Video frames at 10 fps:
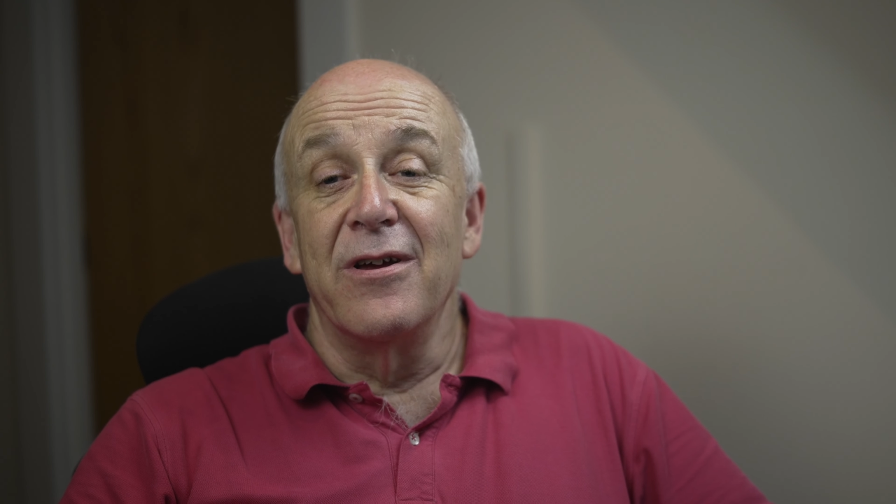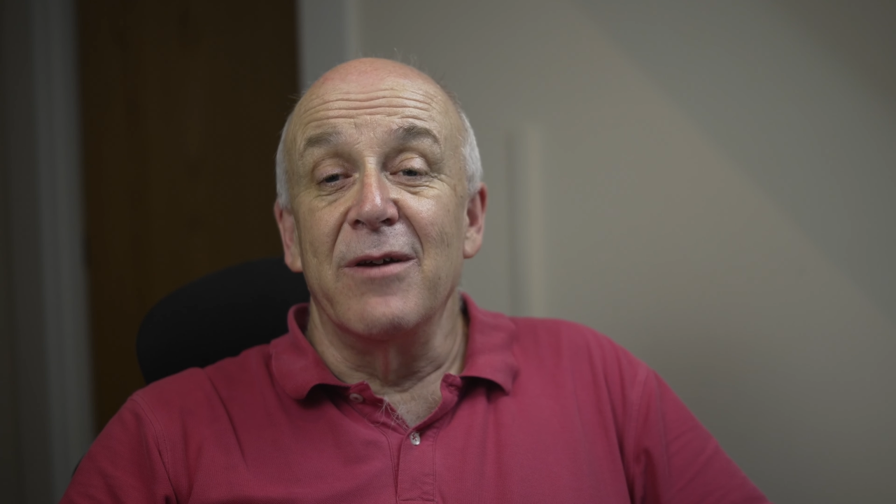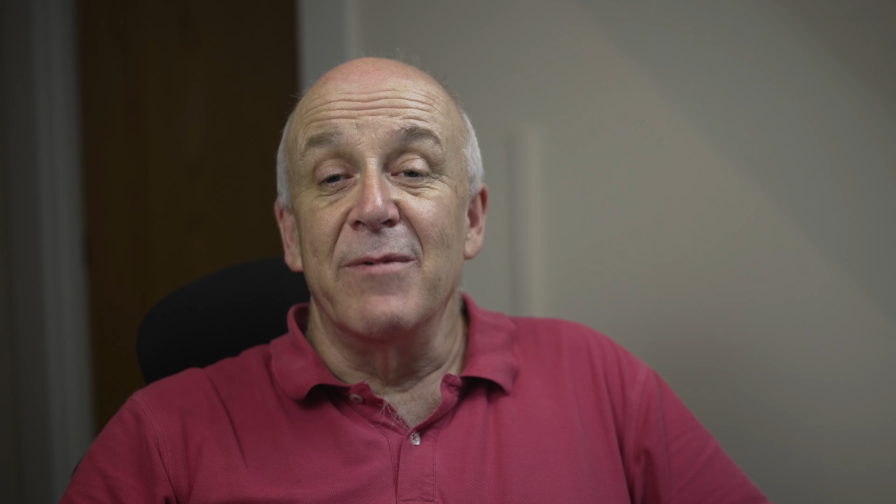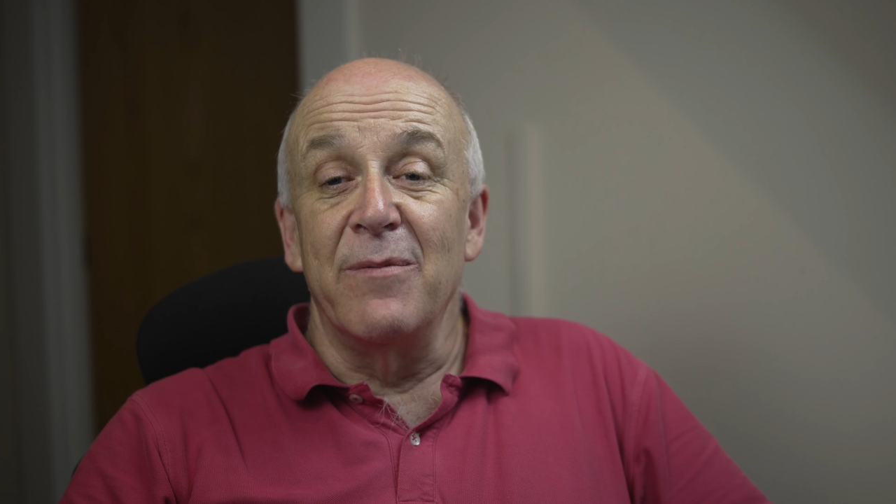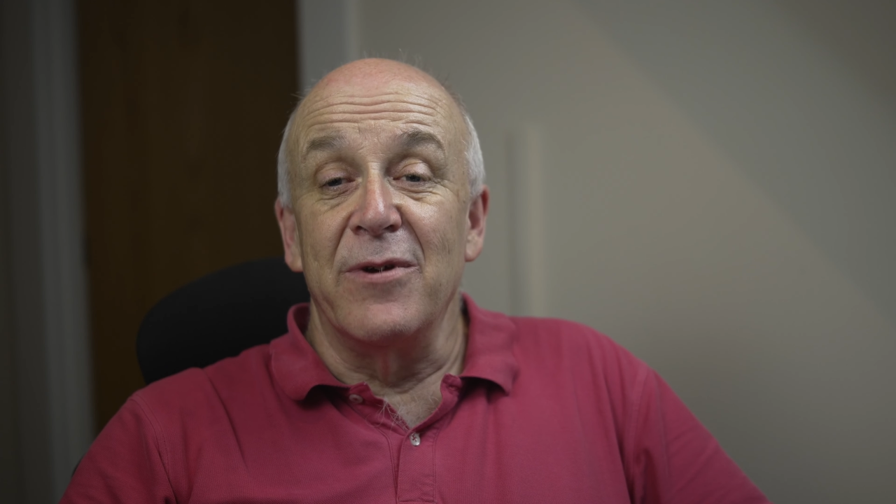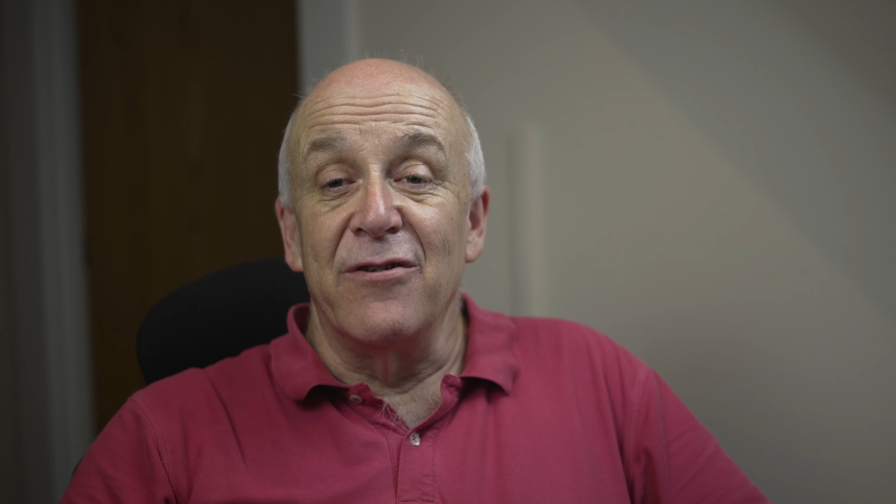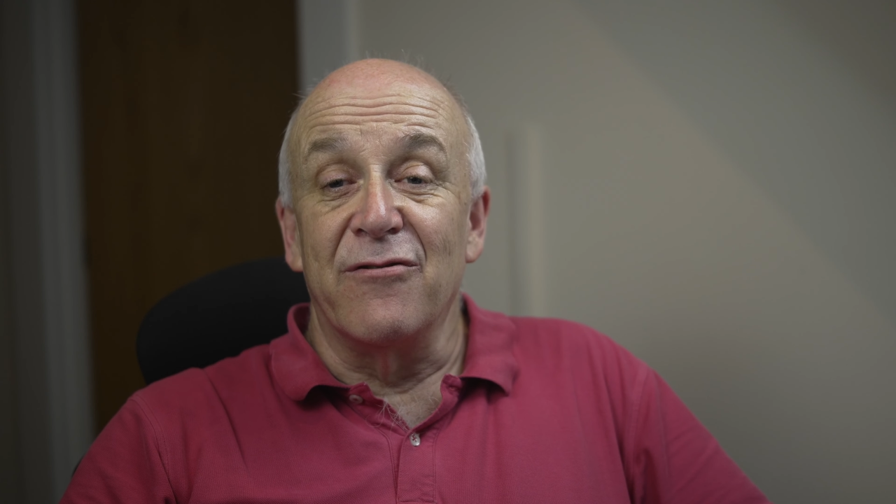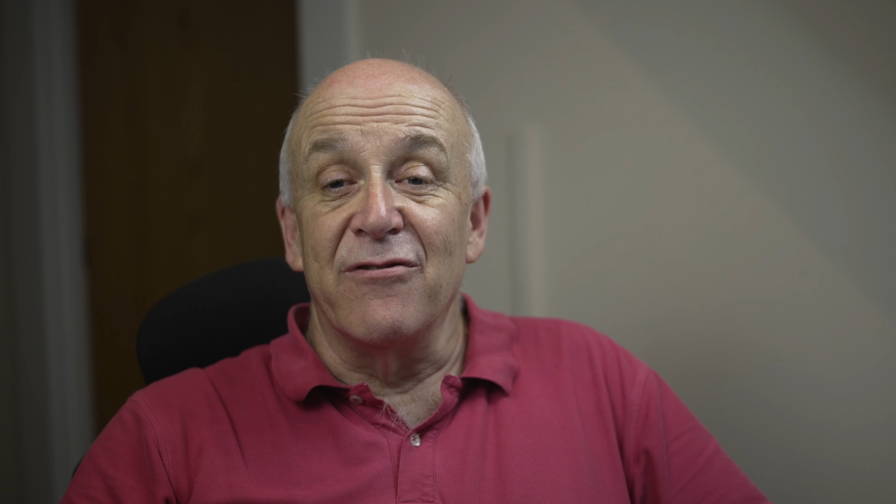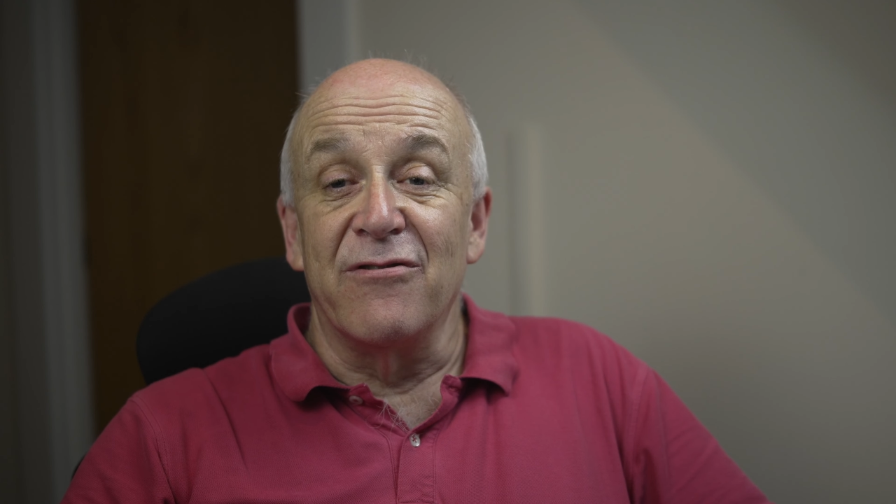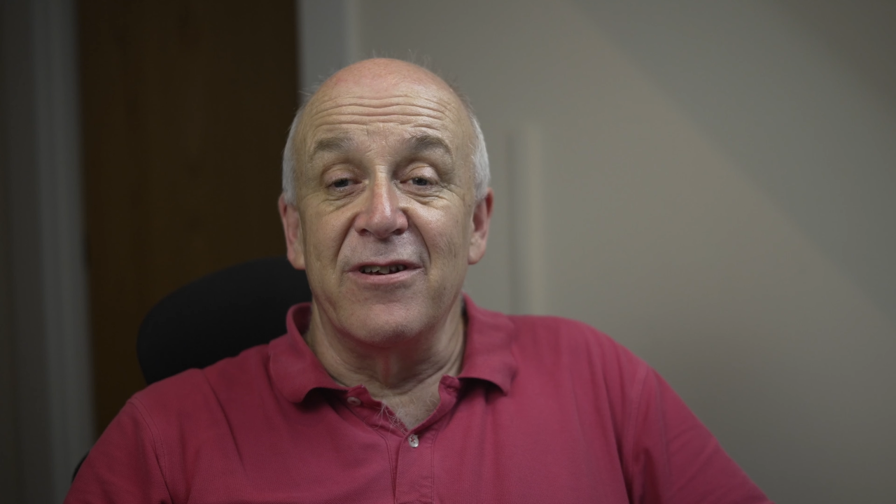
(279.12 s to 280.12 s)
you may be
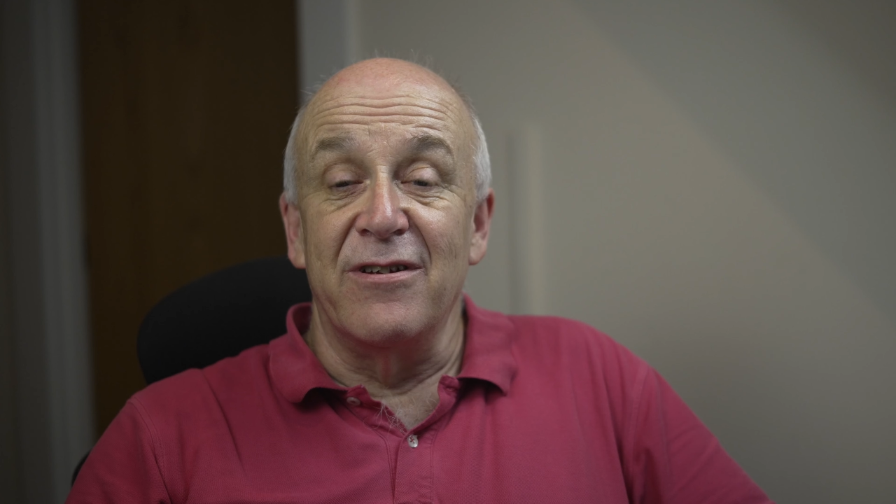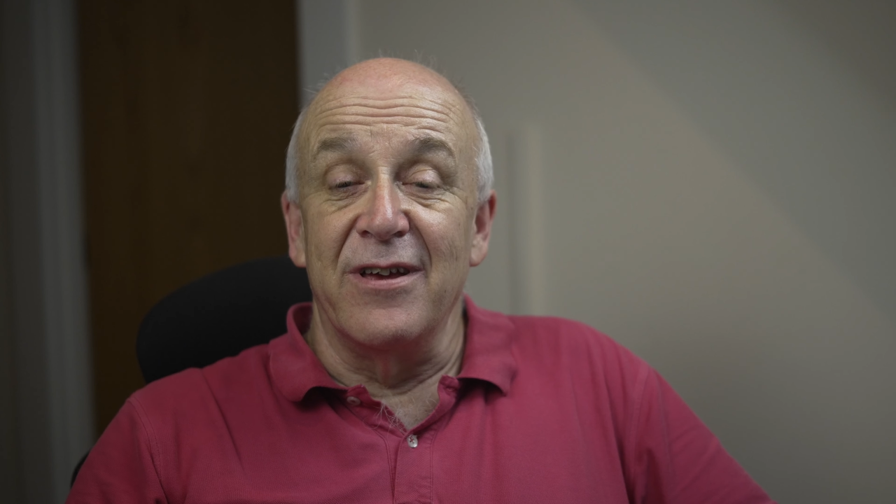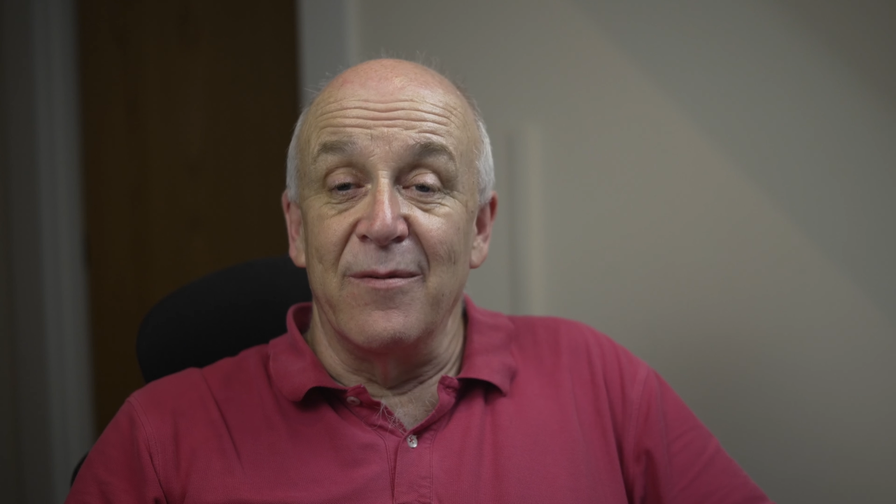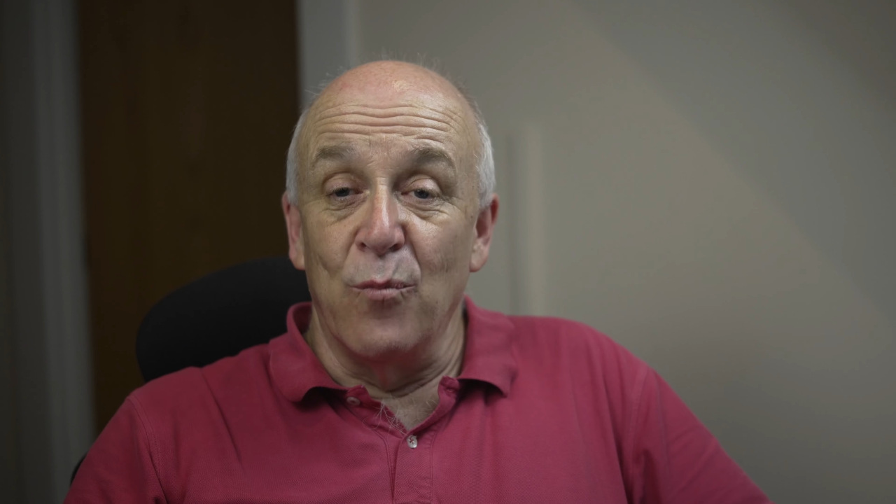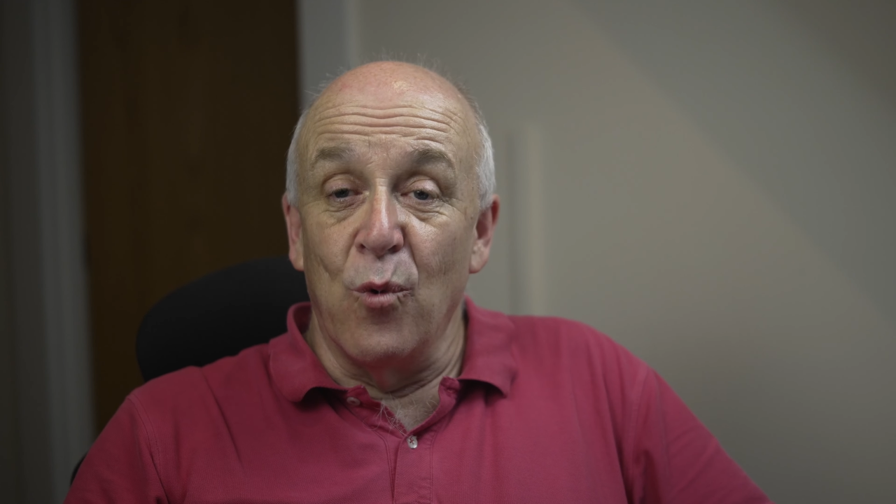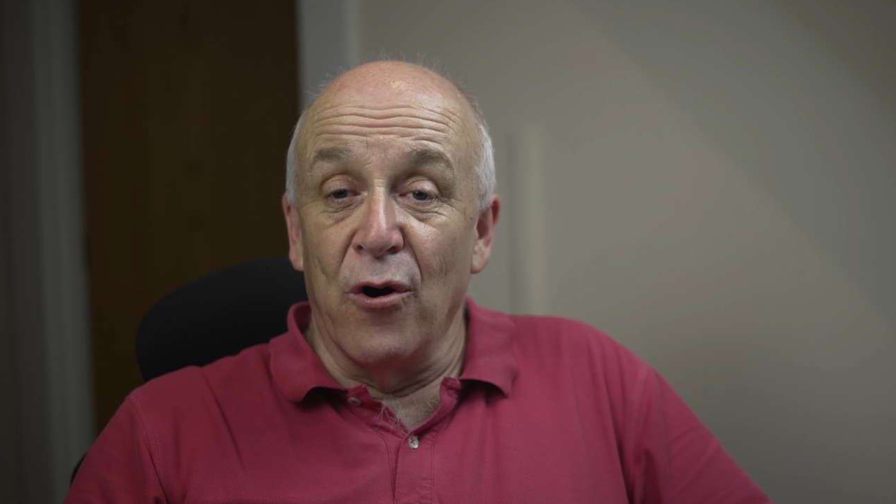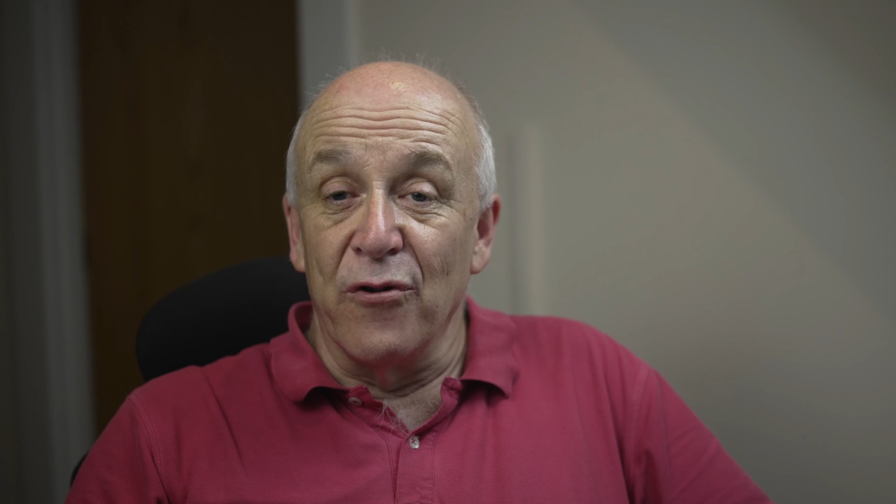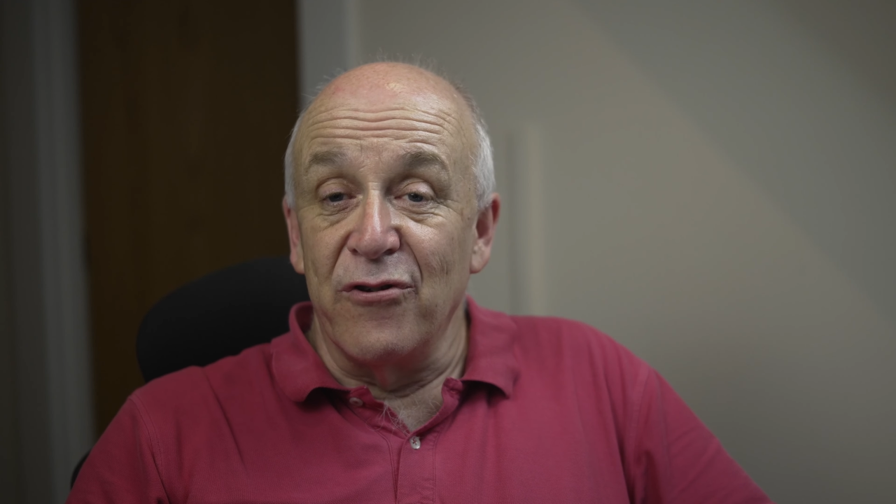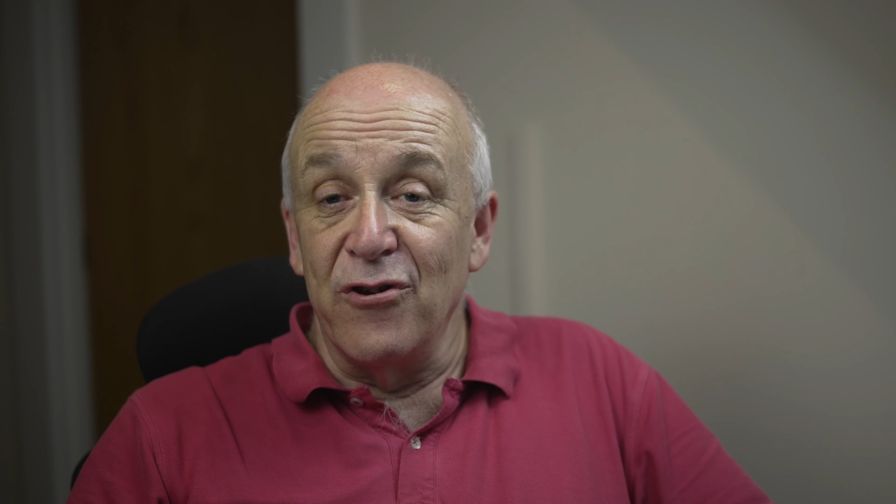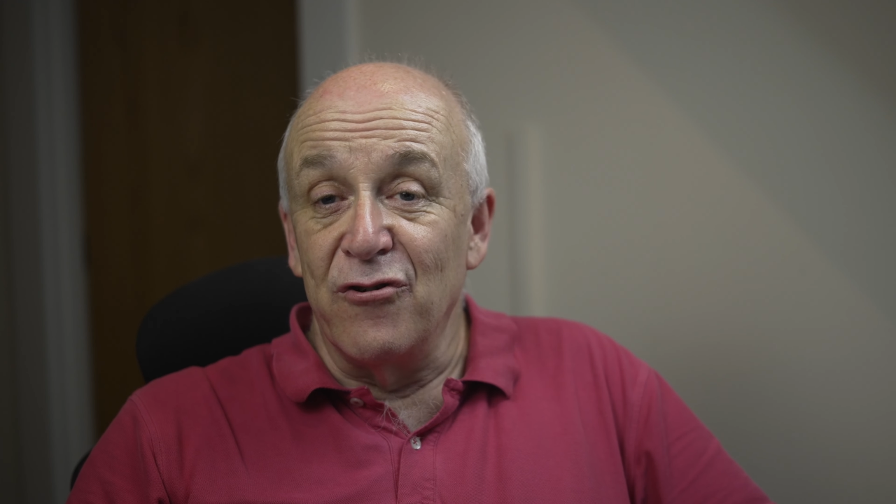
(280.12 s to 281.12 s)
interested in what you